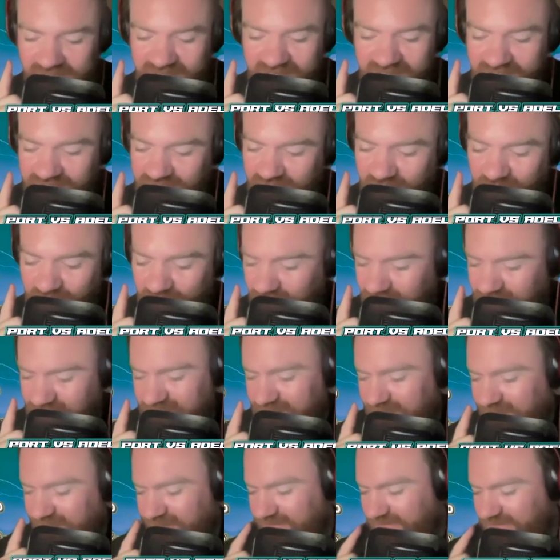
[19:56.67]
I don't want to
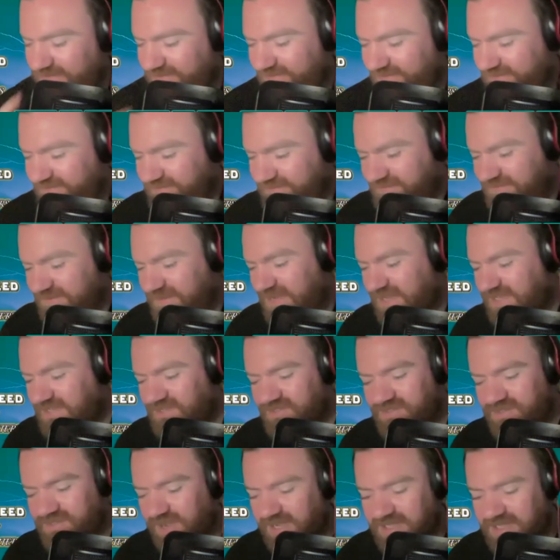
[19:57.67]
see it. I don't
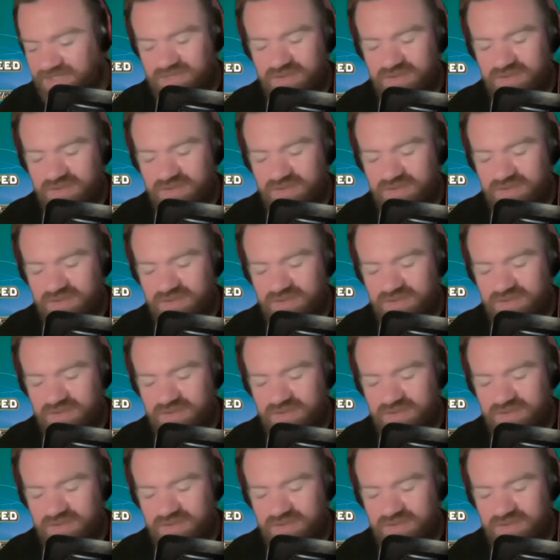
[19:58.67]
think we should.